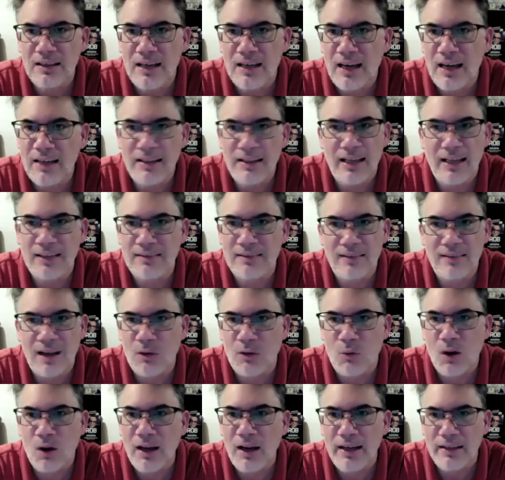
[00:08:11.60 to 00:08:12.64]
and that's not
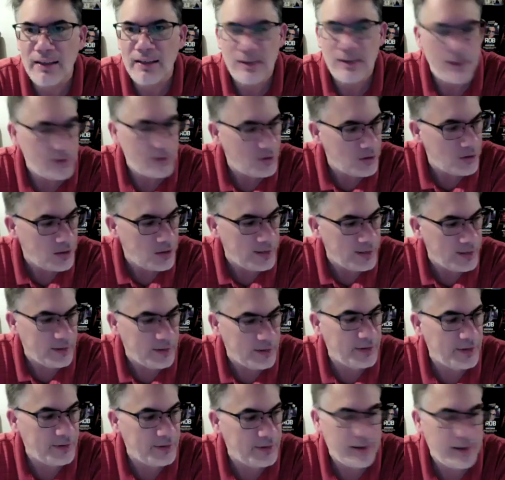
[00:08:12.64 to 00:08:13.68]
right. And
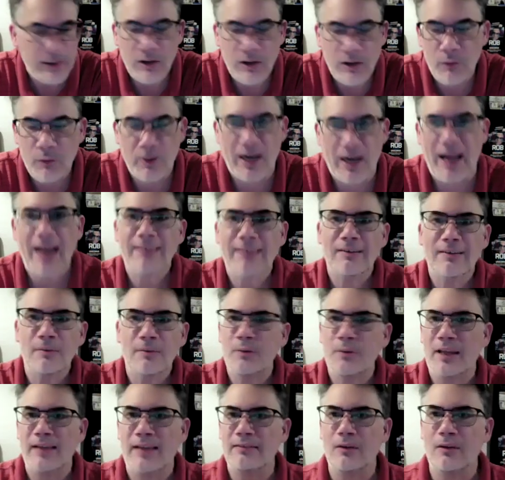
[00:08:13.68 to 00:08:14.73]
and, and you know when I ask them,
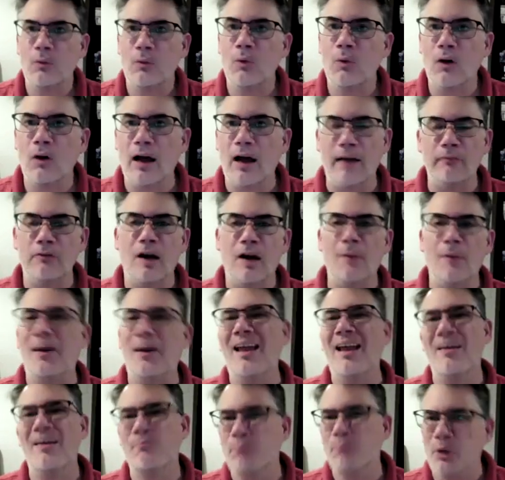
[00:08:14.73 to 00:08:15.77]
when they say, "Well, I, Rob, I
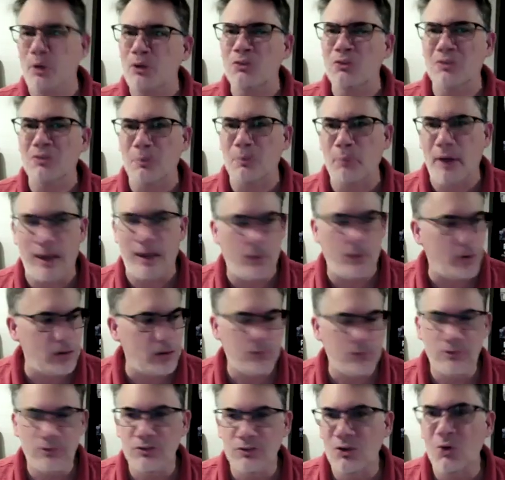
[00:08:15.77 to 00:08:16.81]
have bills to pay," well,
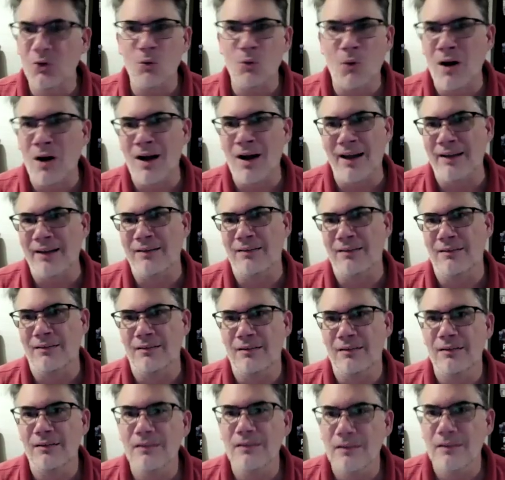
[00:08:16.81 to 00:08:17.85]
so do I.
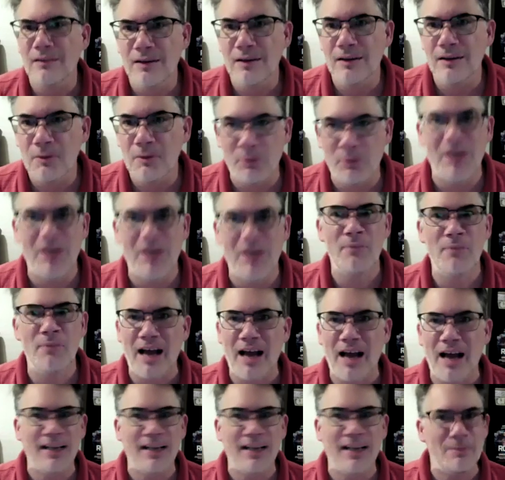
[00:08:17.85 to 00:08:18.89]
But I'm mm-hmm. not
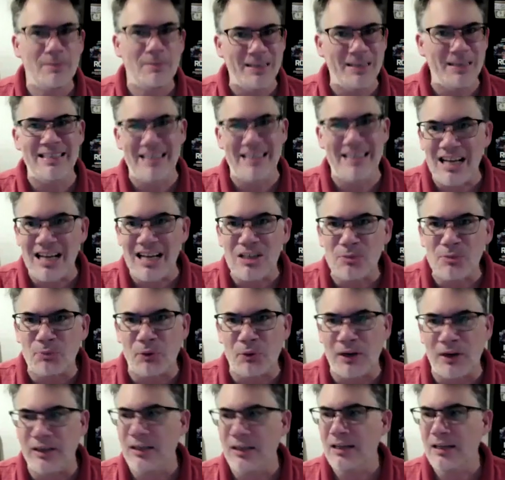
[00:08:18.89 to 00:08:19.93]
going to be
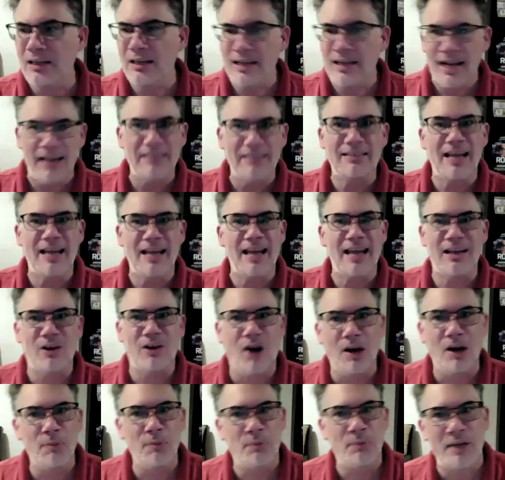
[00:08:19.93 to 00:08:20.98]
desperate and take
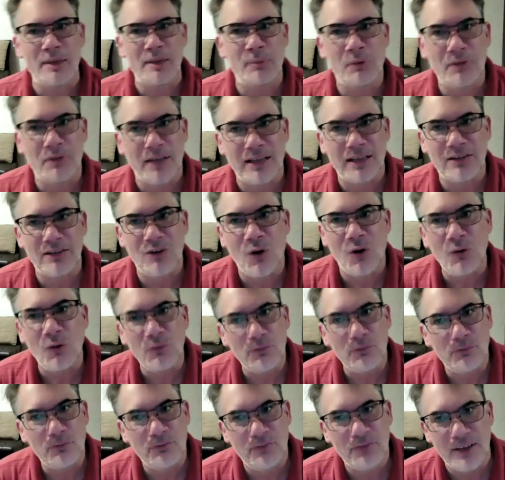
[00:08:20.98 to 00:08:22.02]
on people that don't
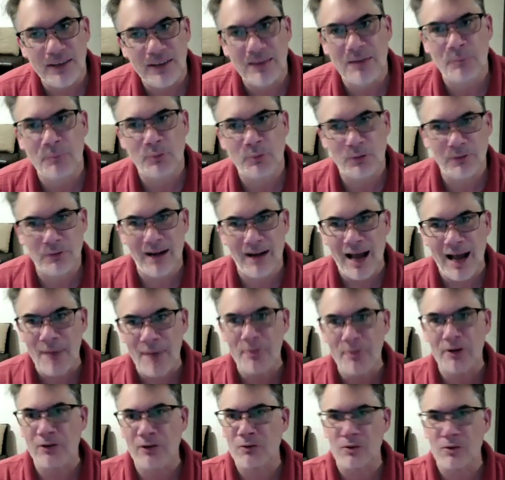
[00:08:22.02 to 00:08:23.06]
fit the
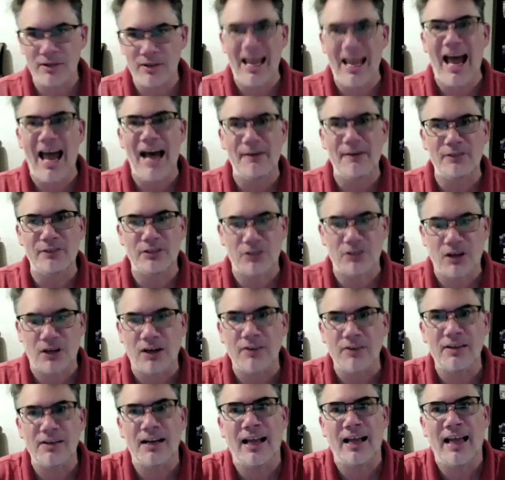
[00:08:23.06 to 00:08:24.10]
parameter or the avatar
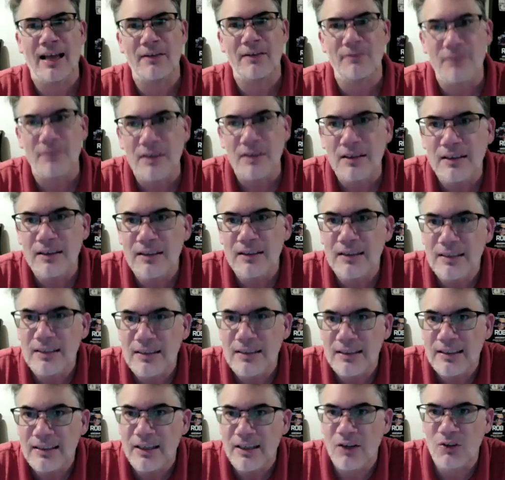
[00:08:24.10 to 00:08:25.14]
that I have,
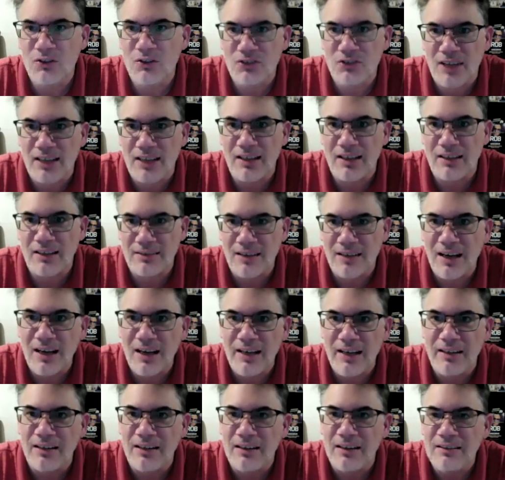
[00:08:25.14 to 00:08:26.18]
you know, set
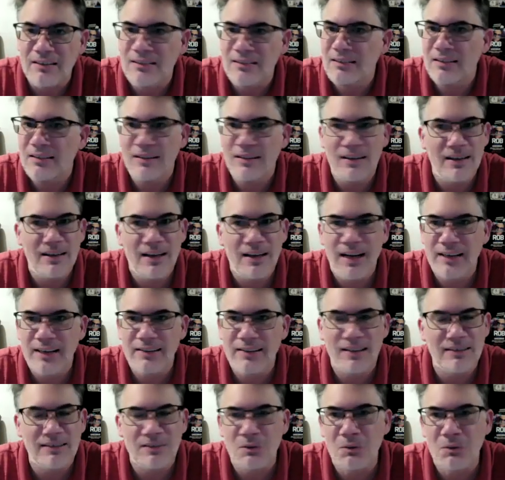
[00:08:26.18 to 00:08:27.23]
aside. It
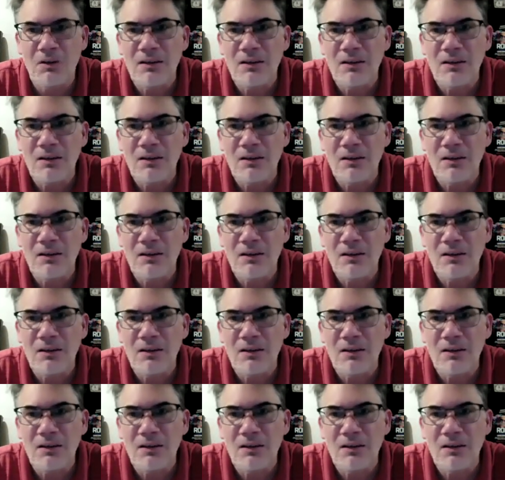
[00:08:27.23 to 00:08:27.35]
doesn't. Yeah,